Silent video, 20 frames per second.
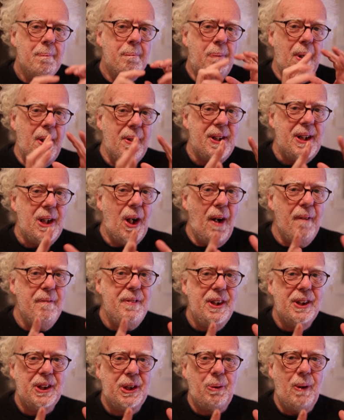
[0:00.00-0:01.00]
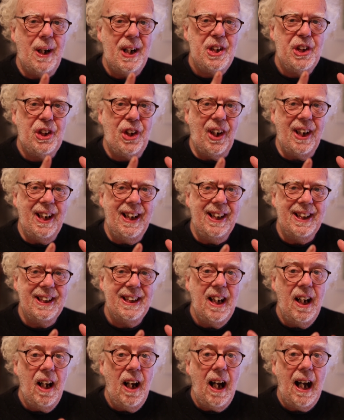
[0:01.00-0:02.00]
But the obvious question
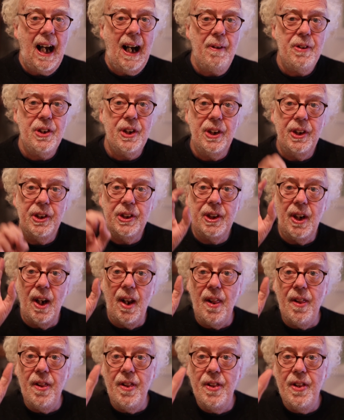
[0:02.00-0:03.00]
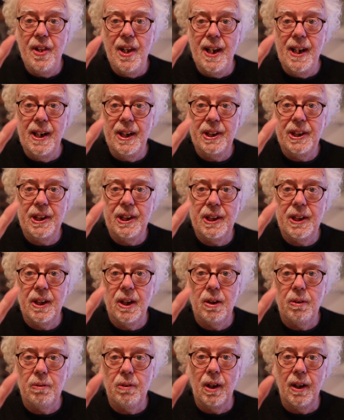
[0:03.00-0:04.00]
is how does this
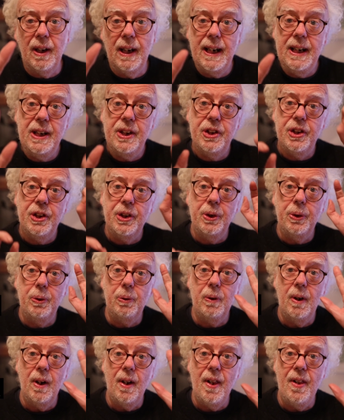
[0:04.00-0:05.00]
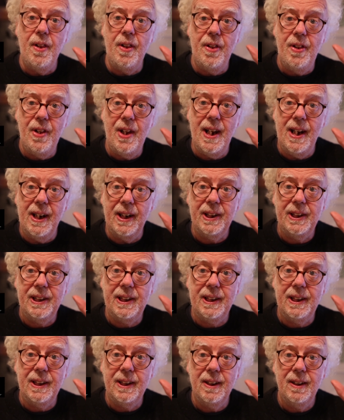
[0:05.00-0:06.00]
relate to
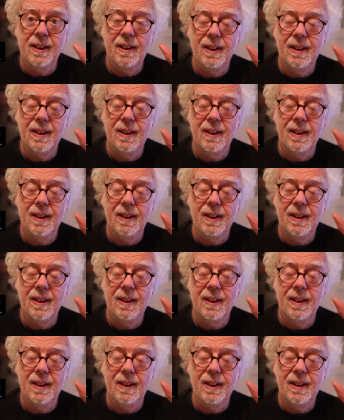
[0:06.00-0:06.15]
this?